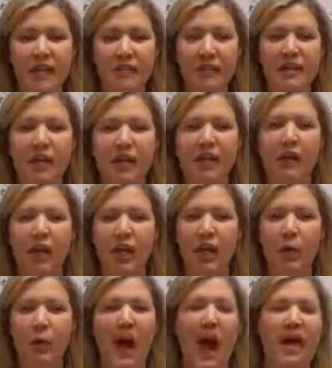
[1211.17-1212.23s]
routine, but
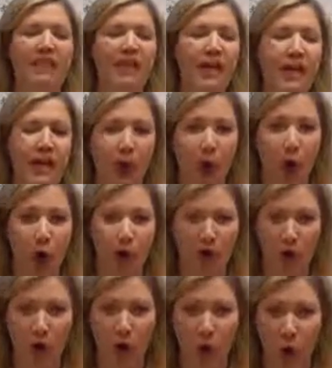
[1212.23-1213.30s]
you haven't hit all of
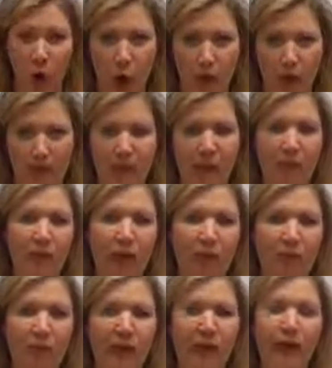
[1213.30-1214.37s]
your goals. Maybe
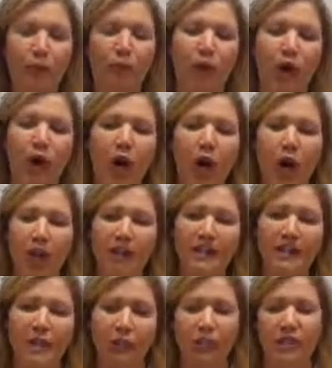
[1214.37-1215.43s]
you're making
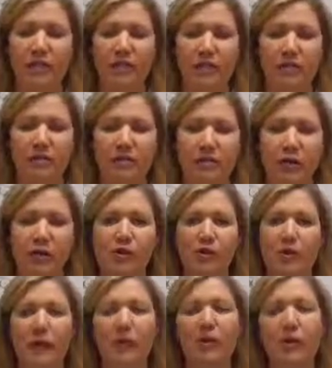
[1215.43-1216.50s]
progress towards those goals.
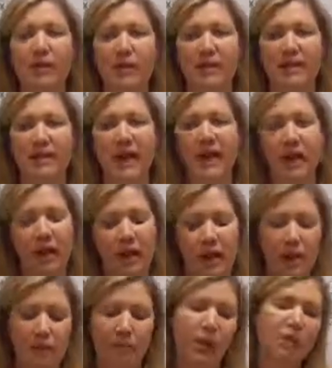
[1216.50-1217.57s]
Remember, like we said,
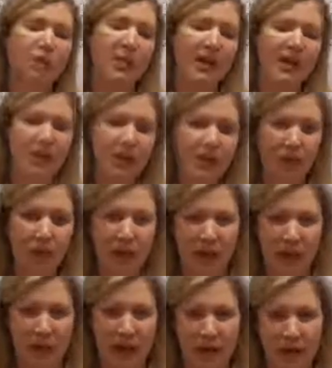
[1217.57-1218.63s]
most patients lose
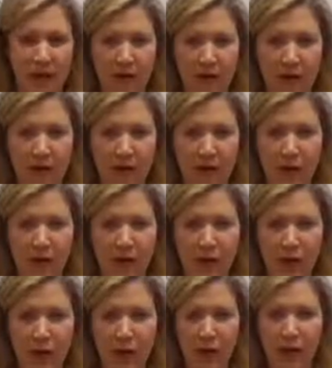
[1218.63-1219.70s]
1 pound to
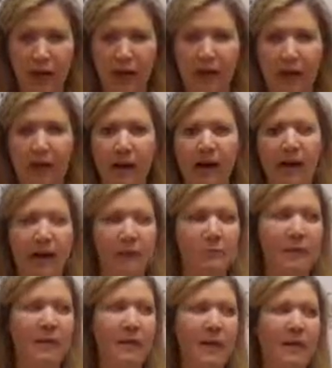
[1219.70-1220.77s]
2 a week,
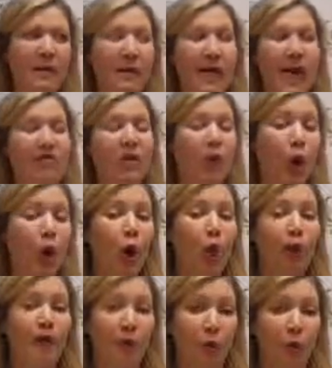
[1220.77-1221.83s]
but maybe they have a goal
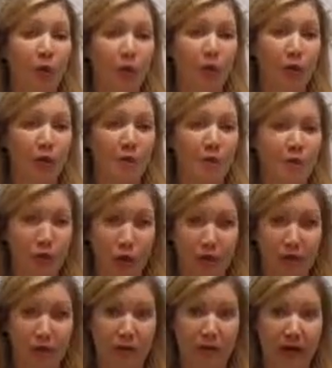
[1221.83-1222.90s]
that they want to lose more
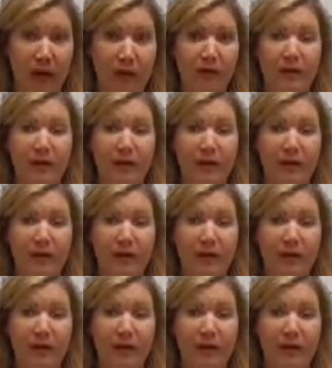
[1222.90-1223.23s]
than that.